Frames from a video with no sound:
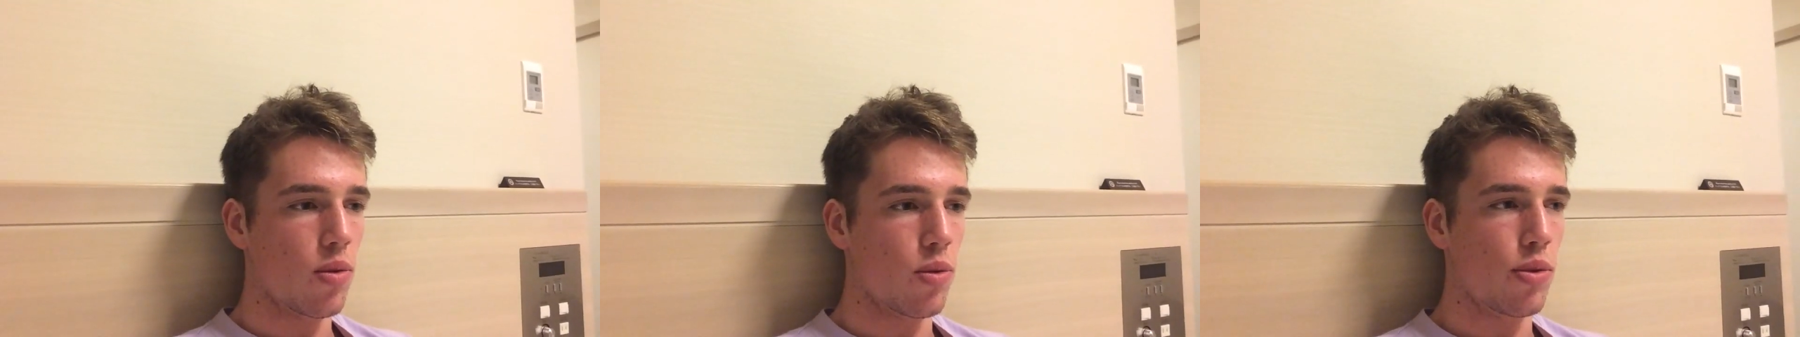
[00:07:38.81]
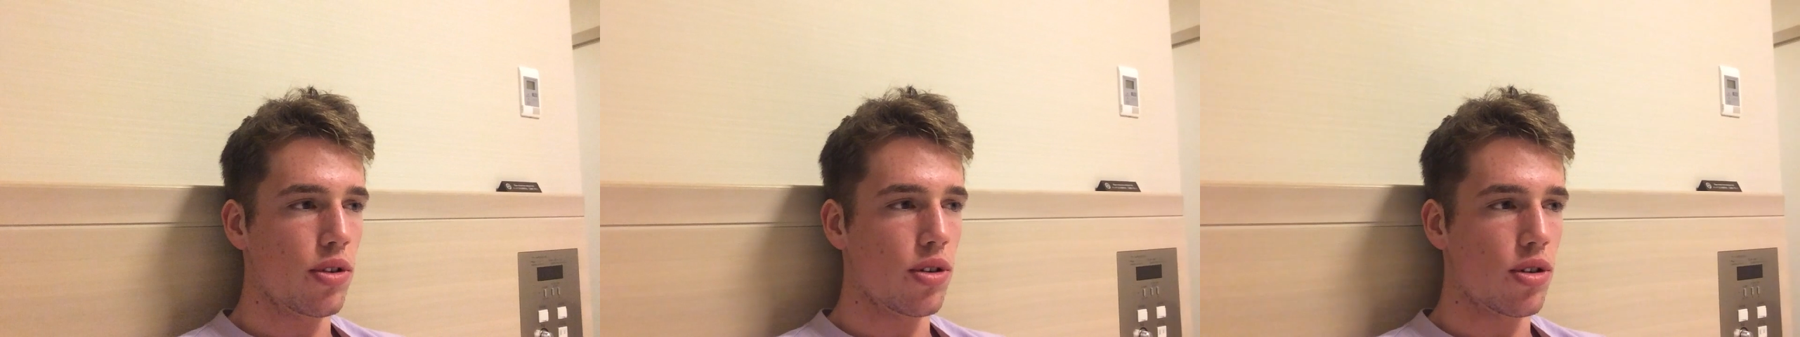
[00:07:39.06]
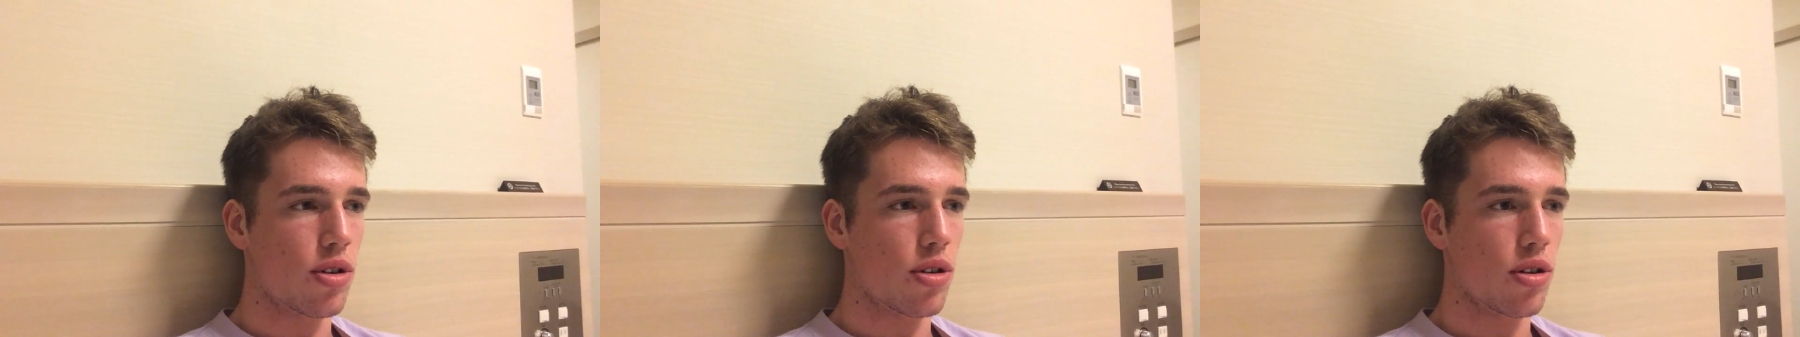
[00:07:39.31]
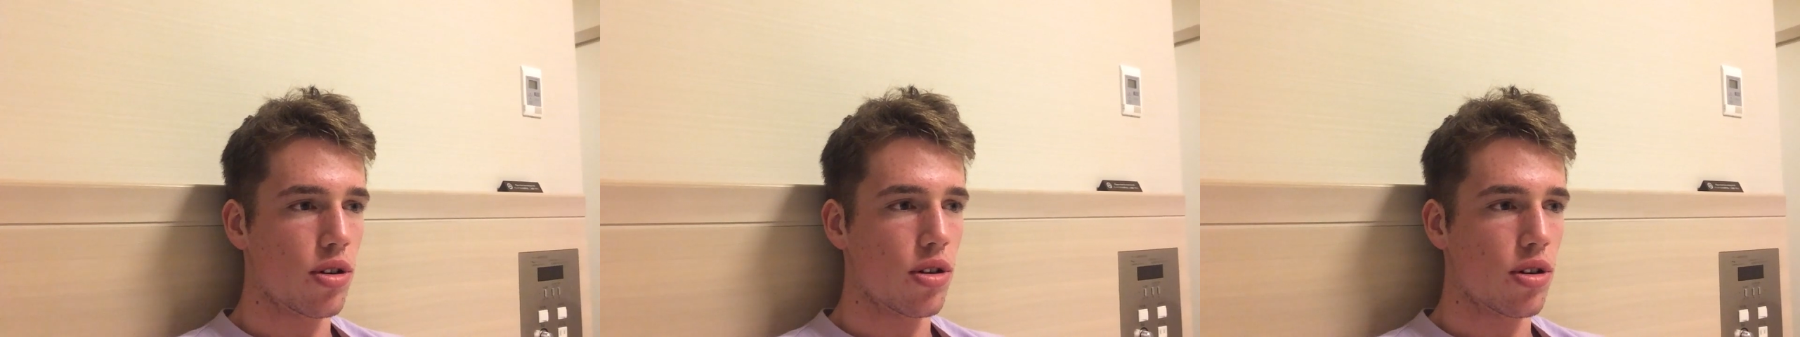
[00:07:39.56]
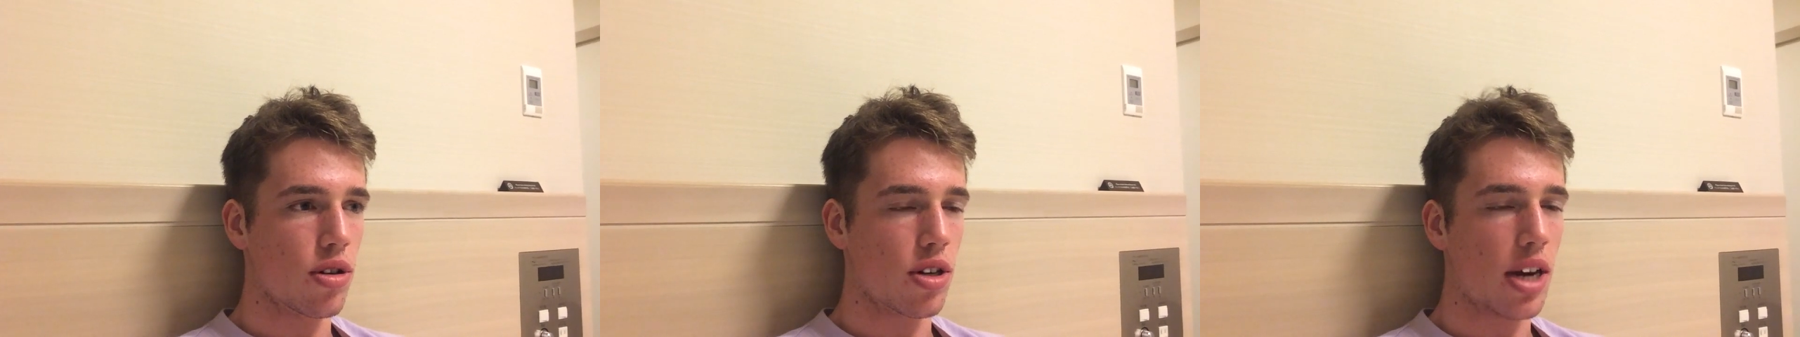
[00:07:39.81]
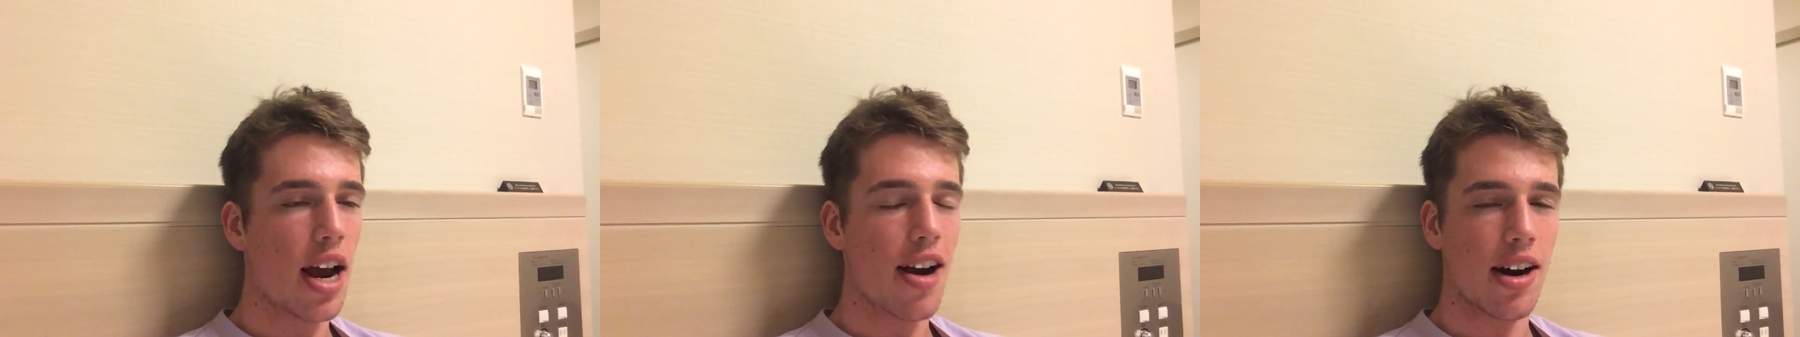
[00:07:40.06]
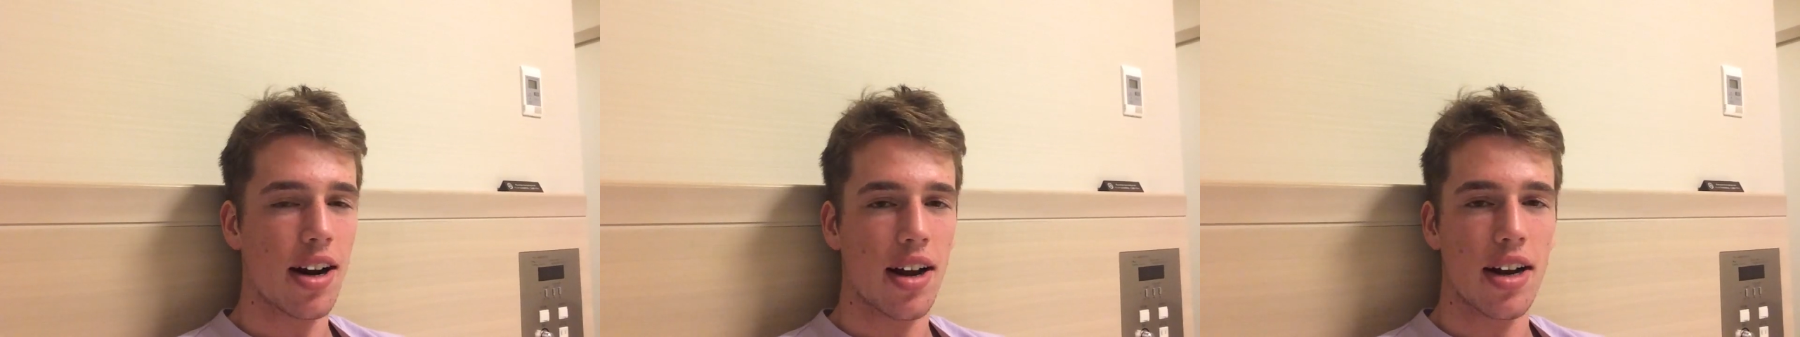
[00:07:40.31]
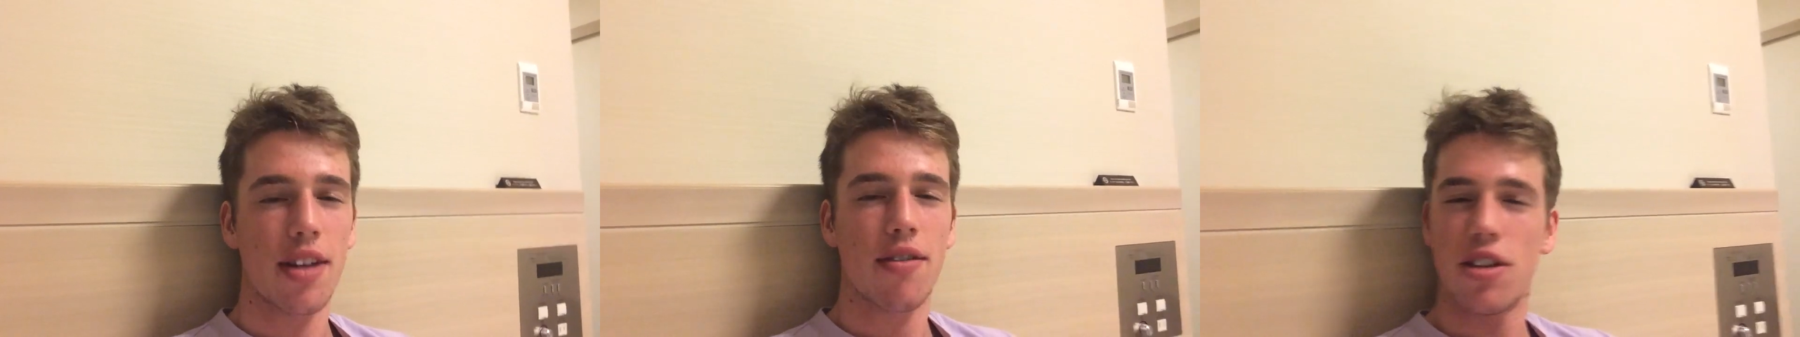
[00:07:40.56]
was scary.
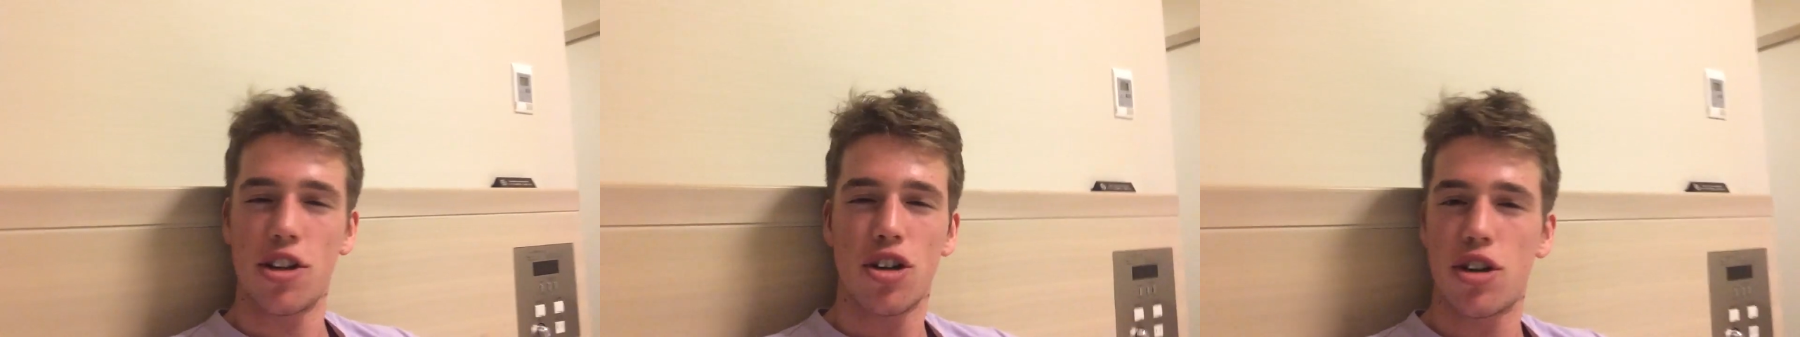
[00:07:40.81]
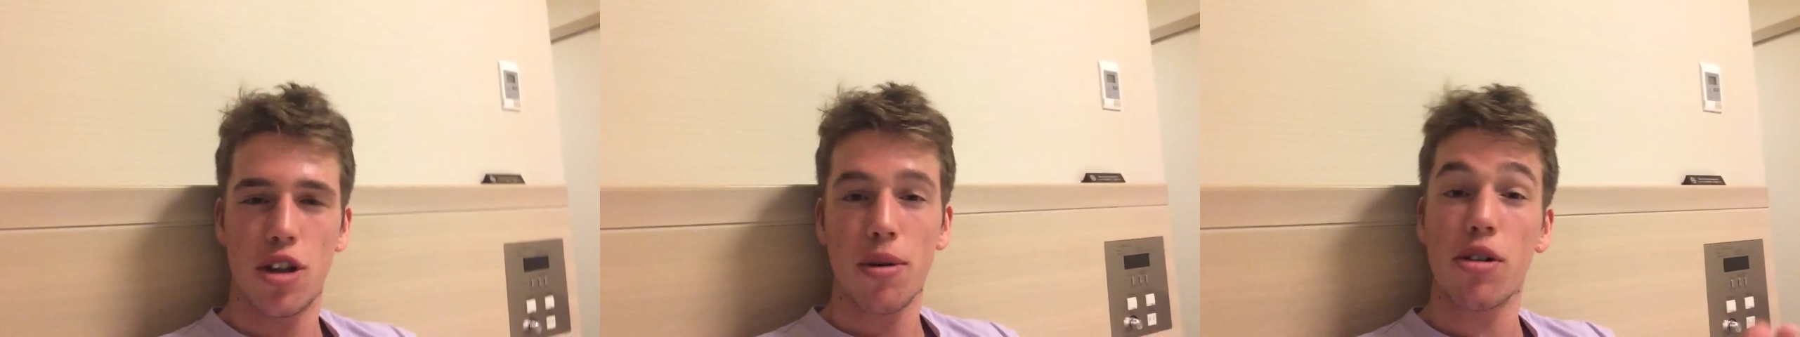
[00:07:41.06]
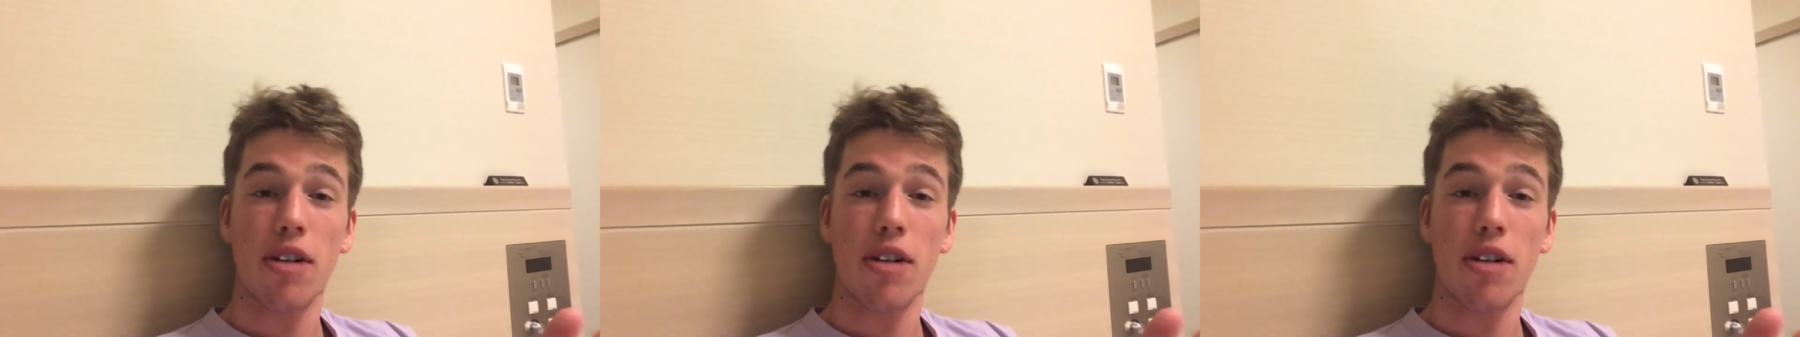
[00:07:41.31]
And the